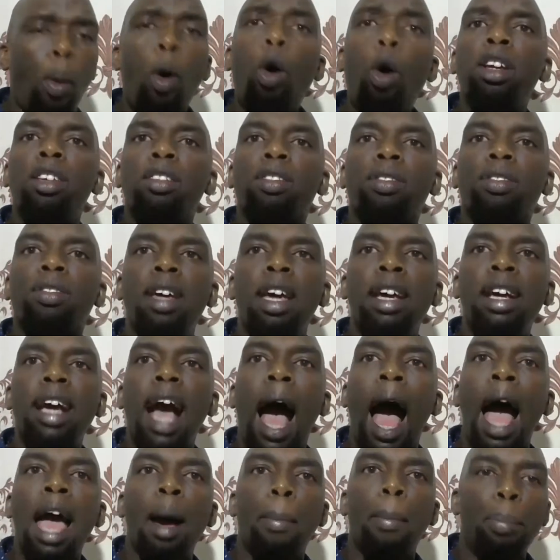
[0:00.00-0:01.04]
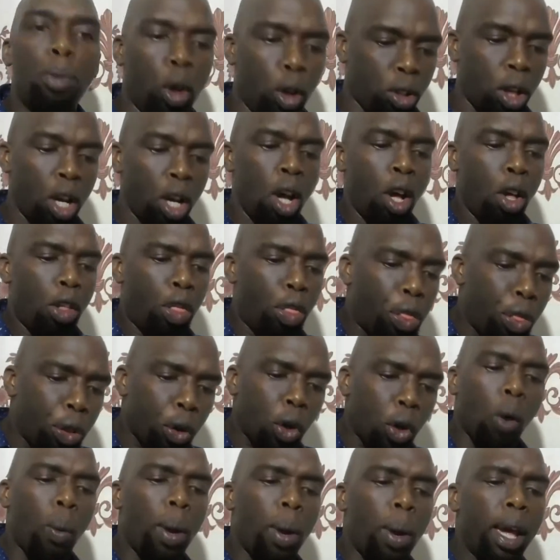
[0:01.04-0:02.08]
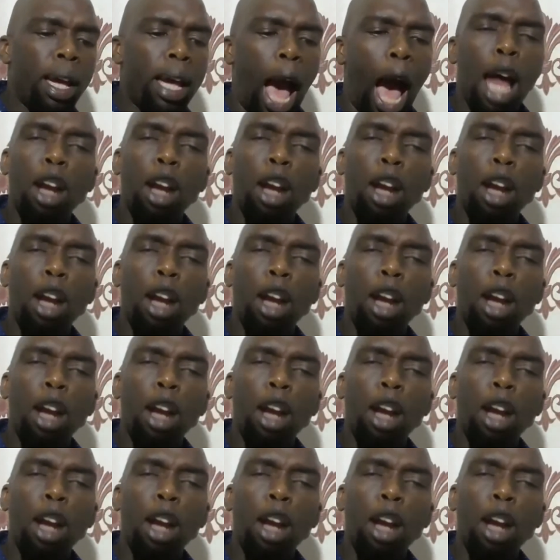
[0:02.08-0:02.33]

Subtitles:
Paul is saying, I am not throwing